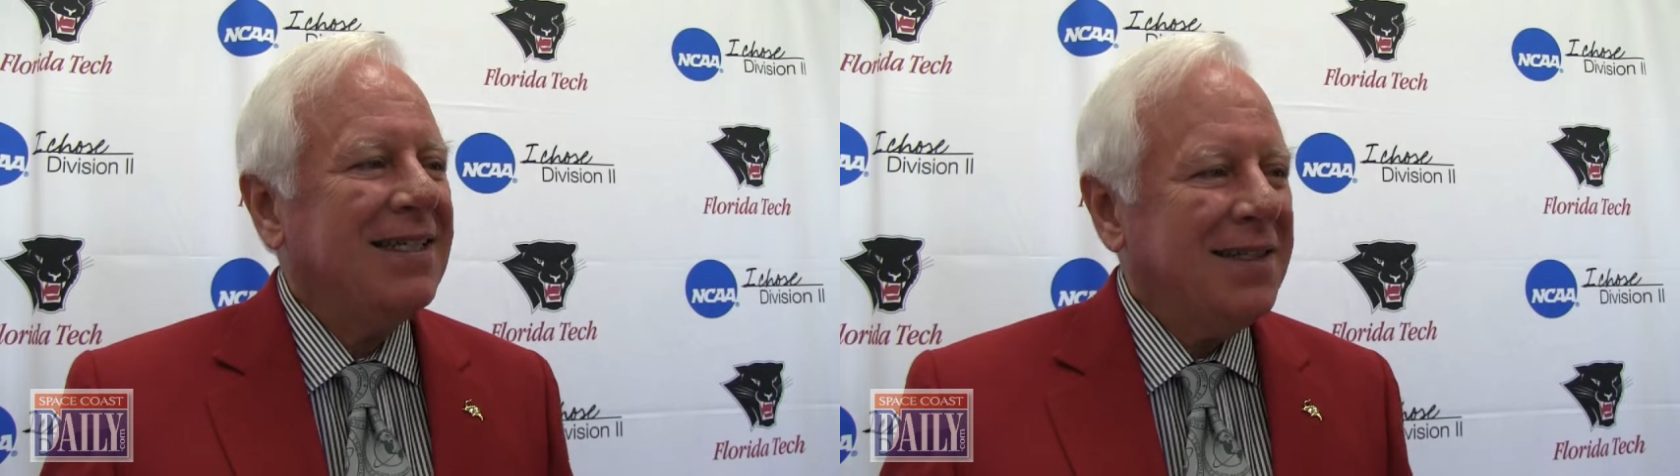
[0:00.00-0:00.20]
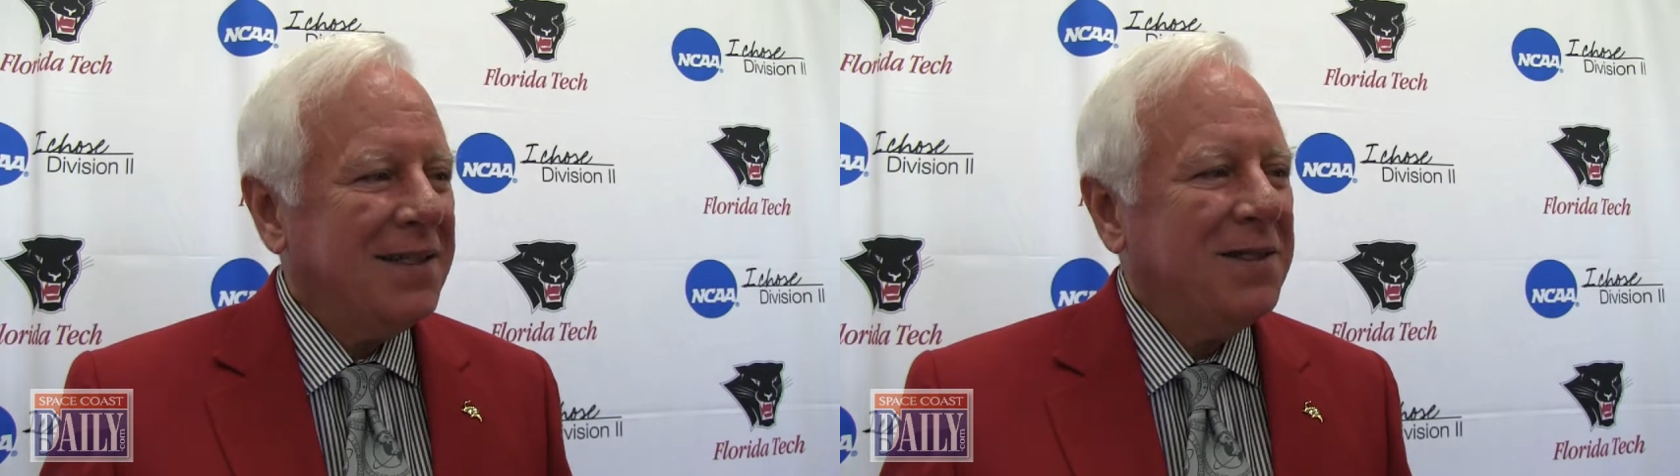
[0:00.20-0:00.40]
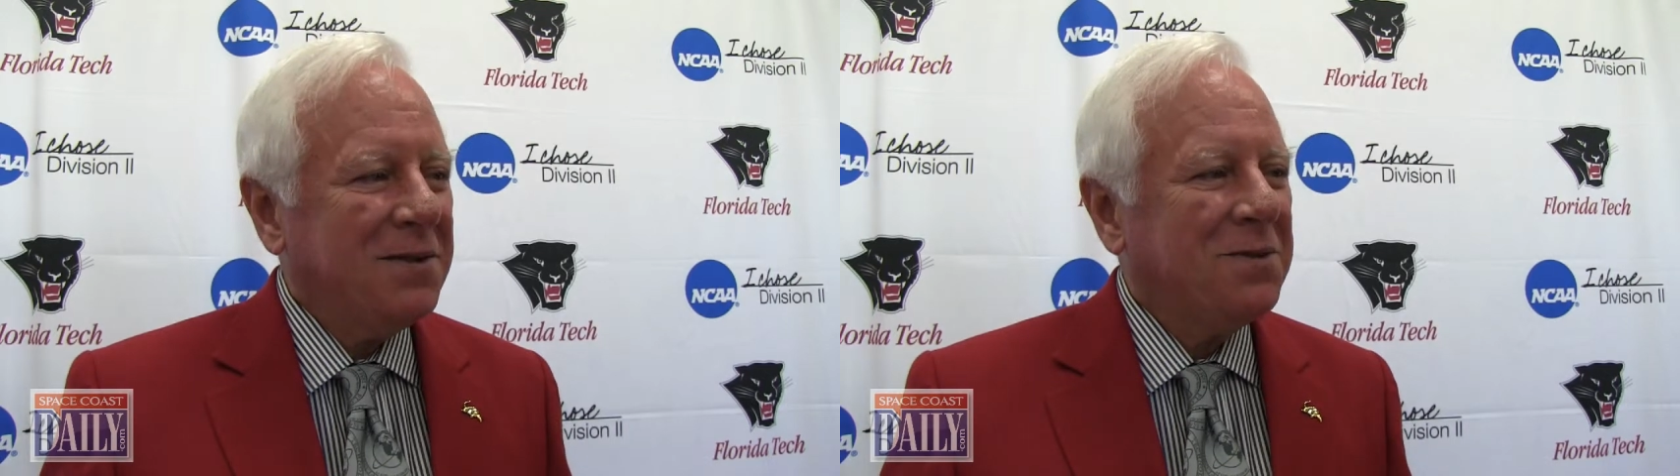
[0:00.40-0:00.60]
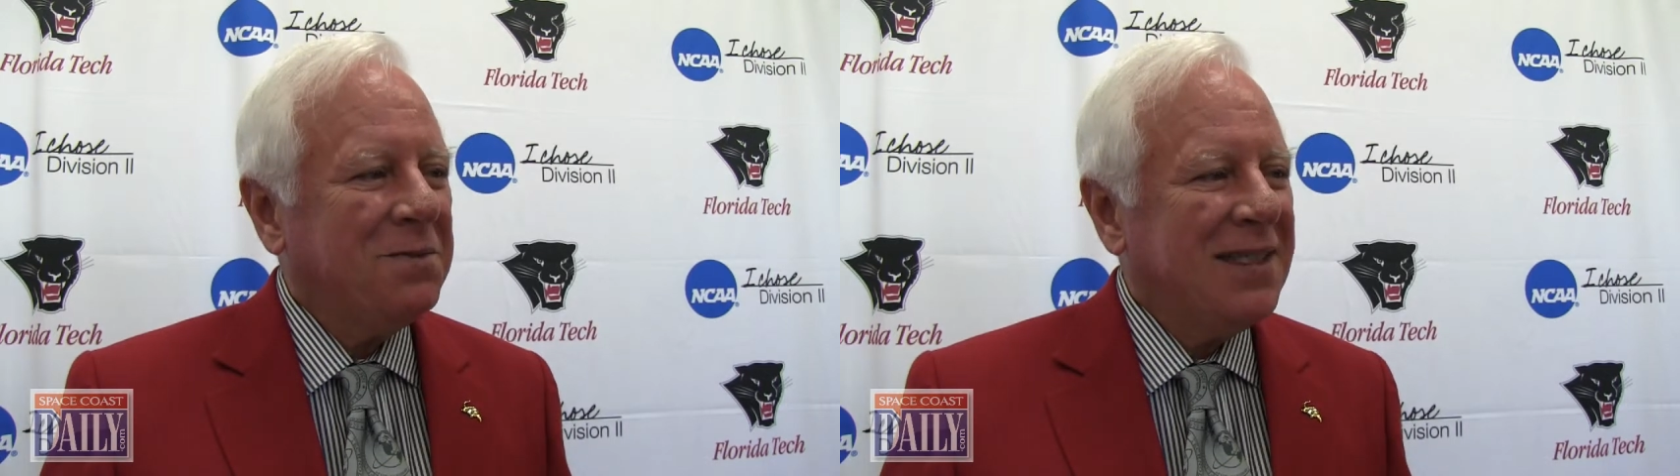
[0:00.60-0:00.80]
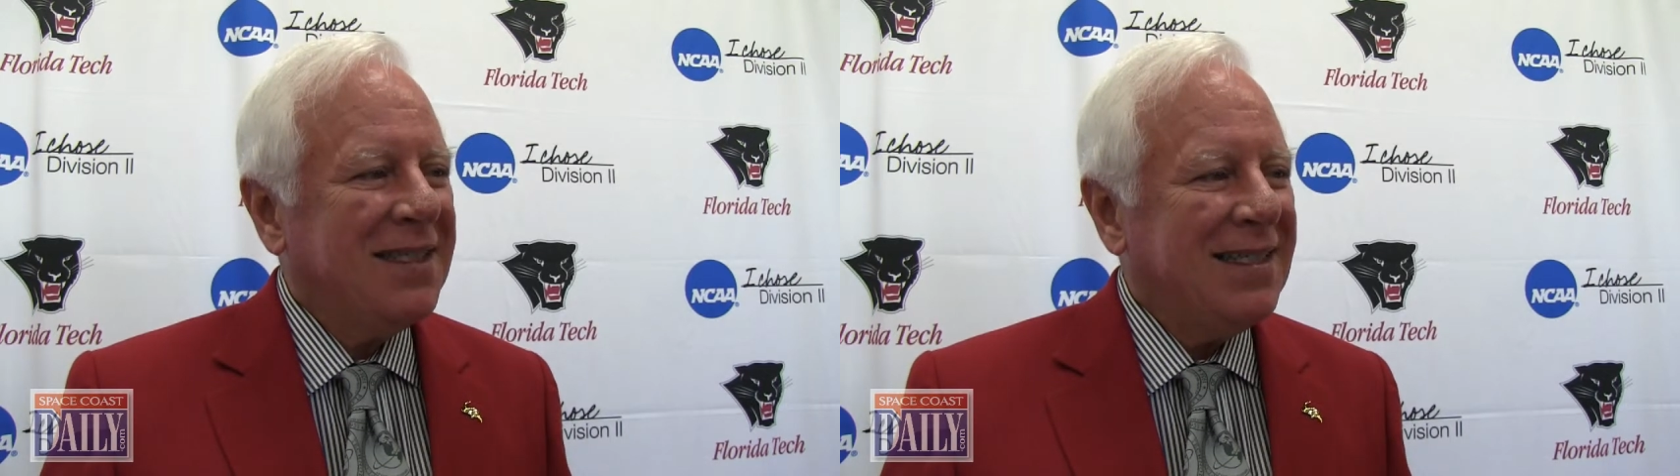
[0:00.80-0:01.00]
I think this will
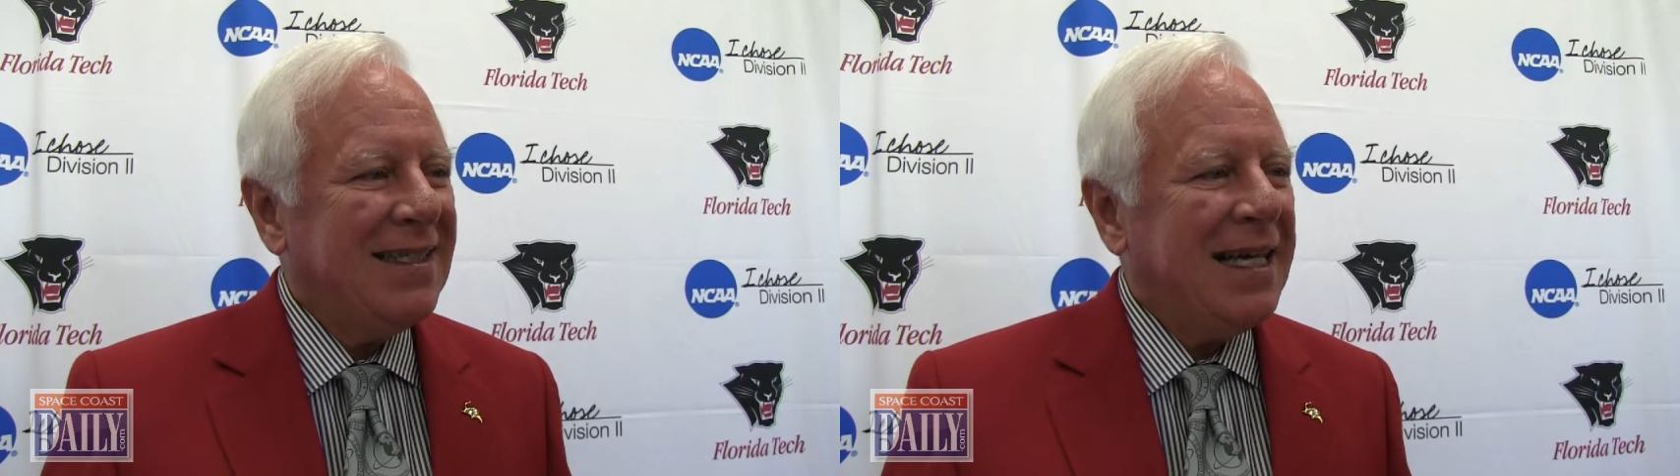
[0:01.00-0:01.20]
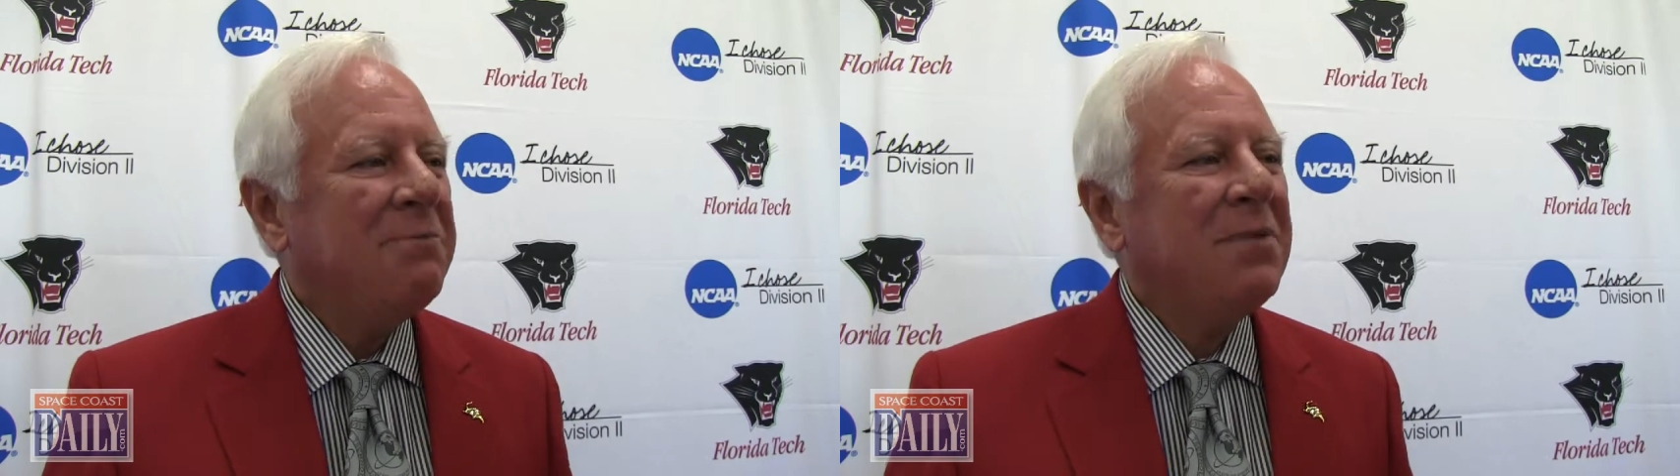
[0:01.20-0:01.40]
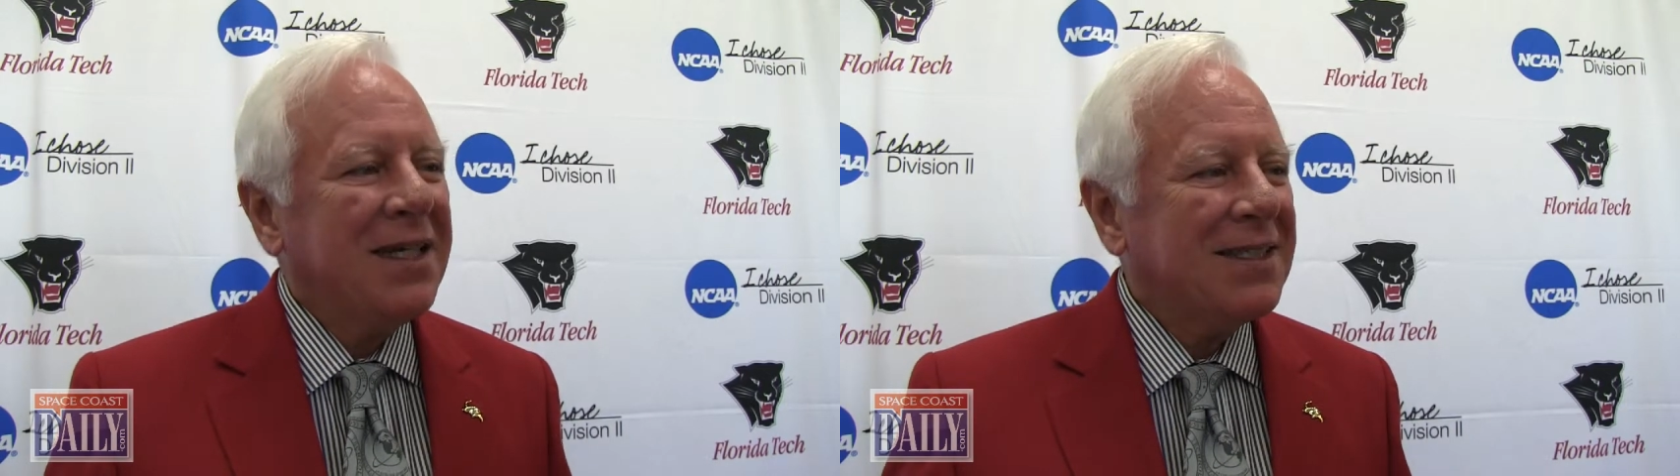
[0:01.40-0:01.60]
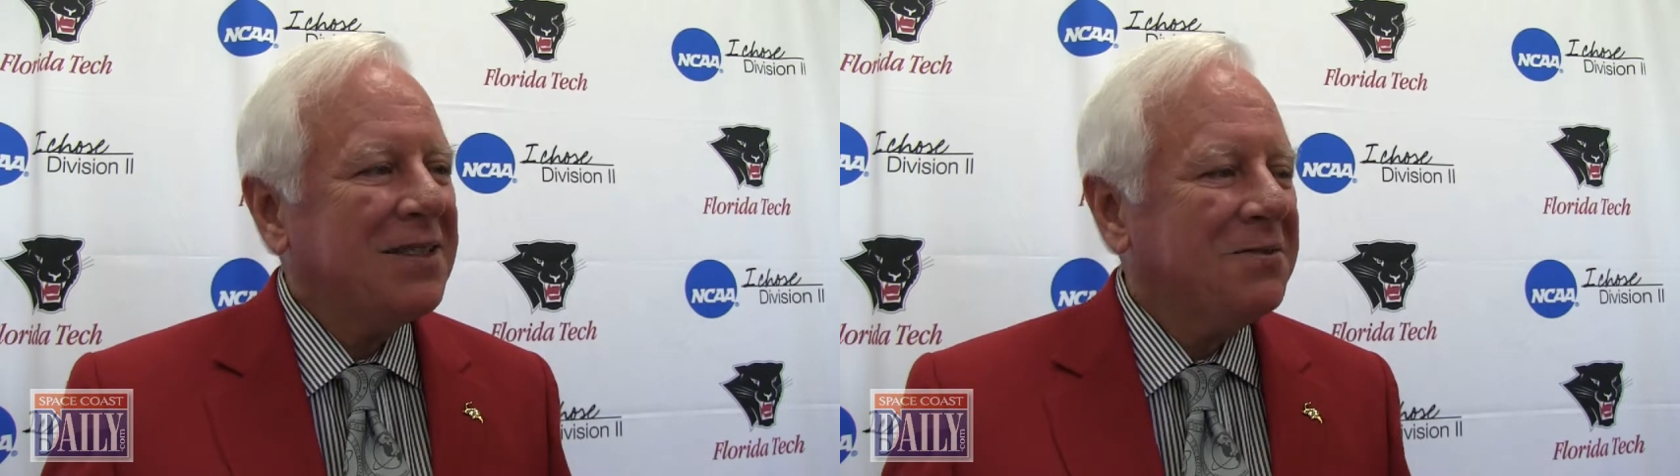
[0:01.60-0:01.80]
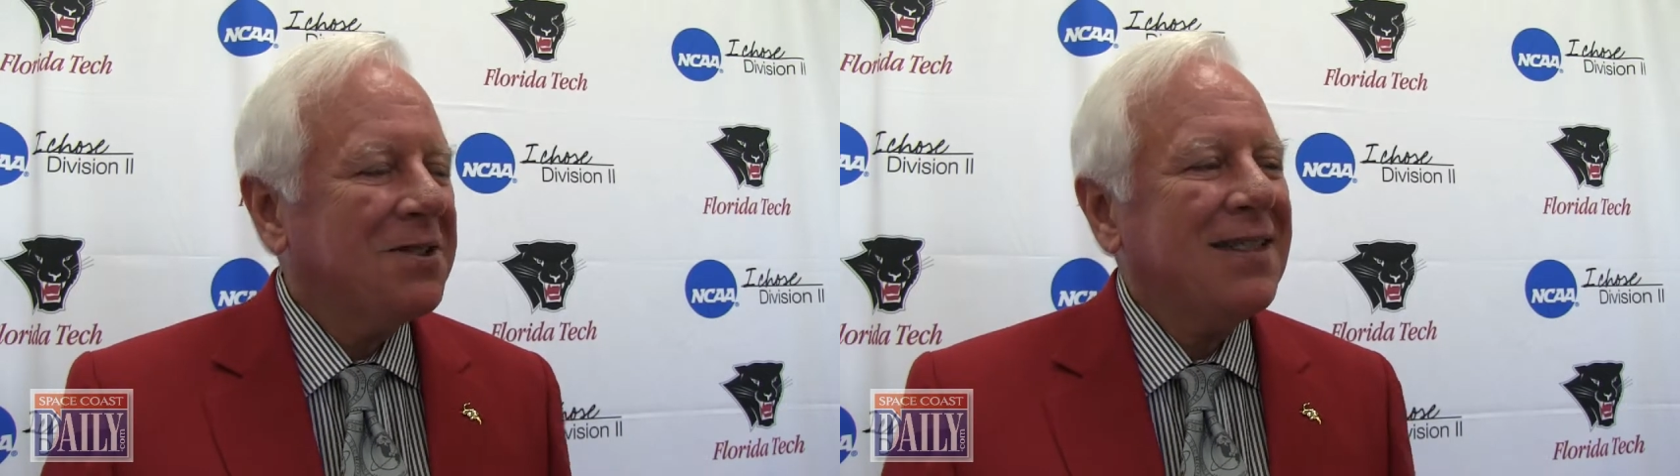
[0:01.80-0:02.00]
be the
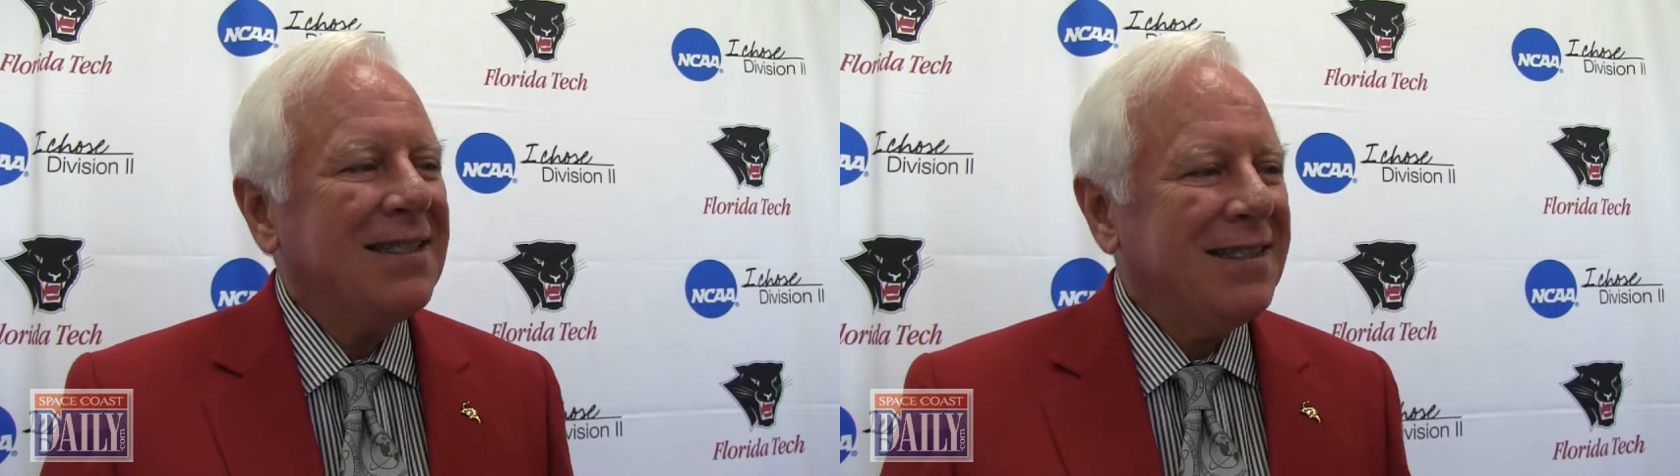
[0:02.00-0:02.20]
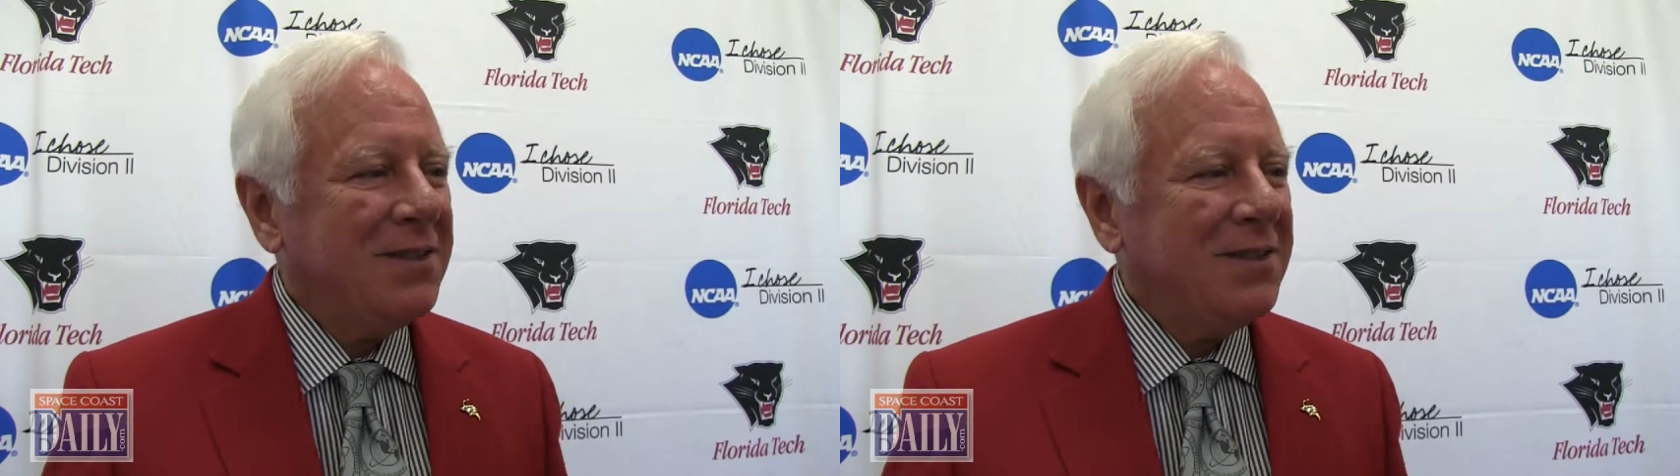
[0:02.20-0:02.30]
apex of our